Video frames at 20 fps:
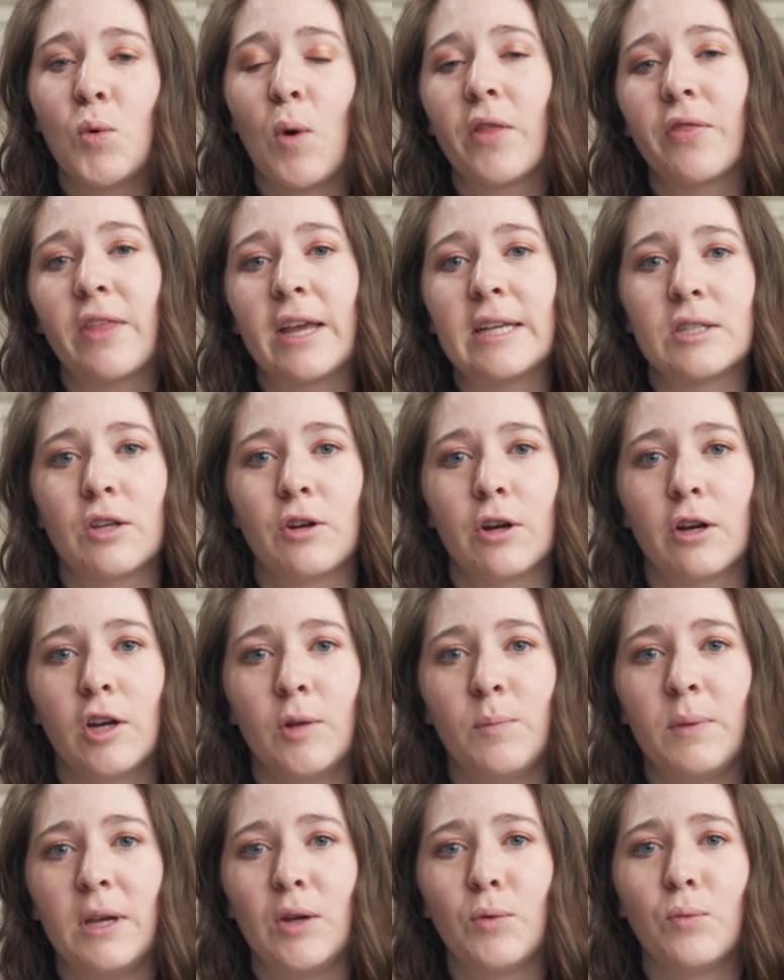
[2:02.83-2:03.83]
want things that are gonna
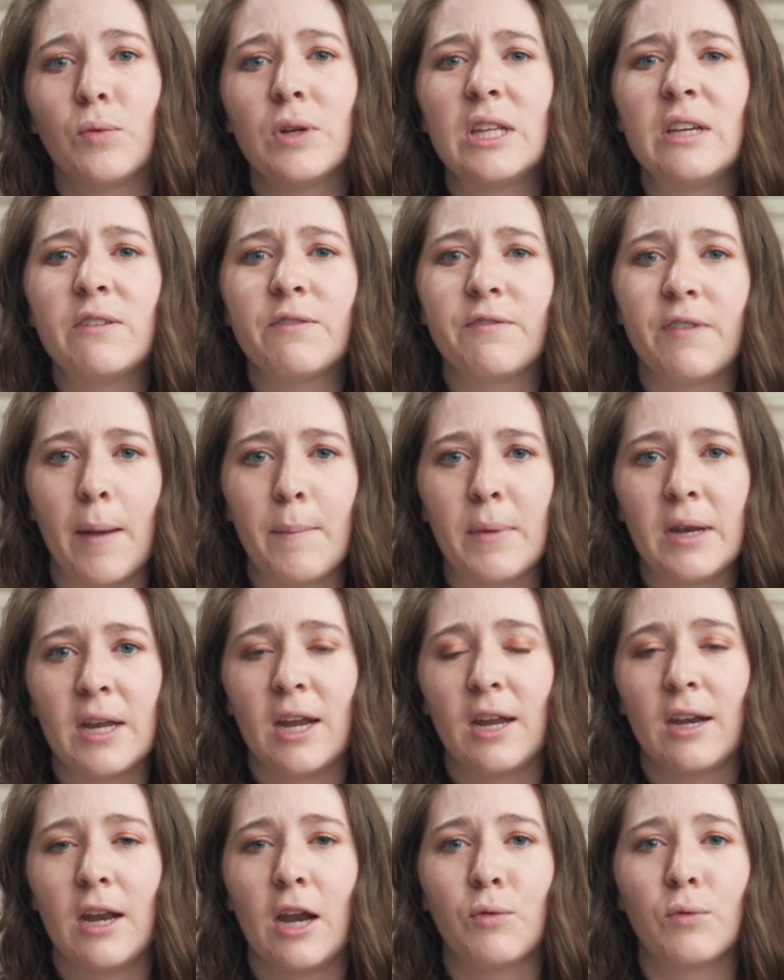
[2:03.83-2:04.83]
be really
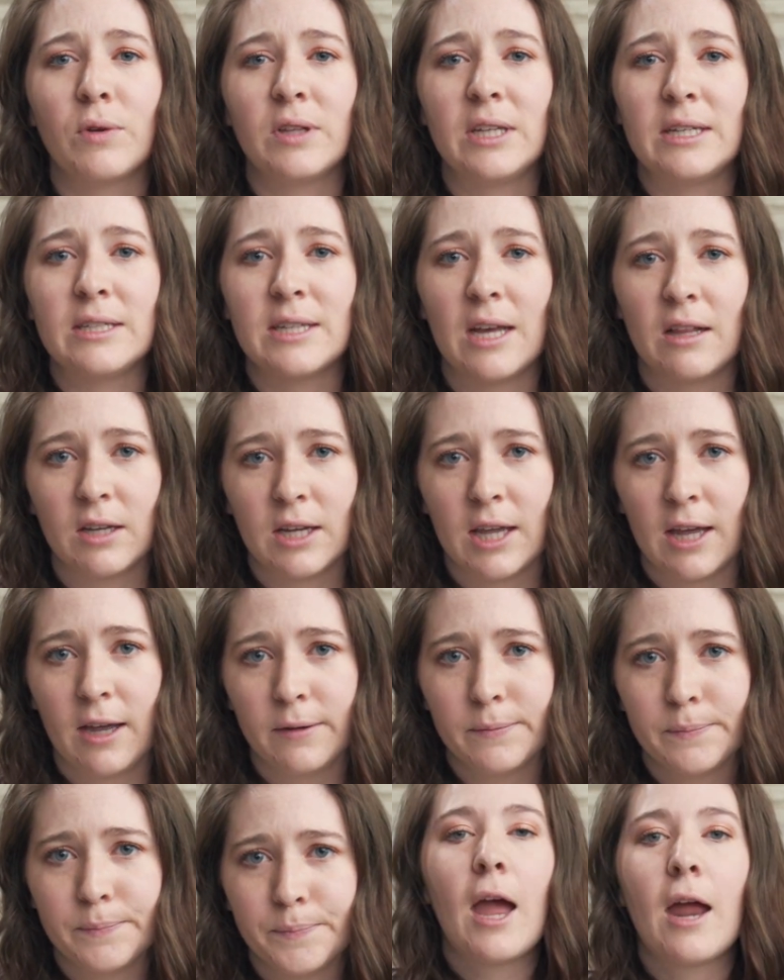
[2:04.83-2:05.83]
feminine and really delicate.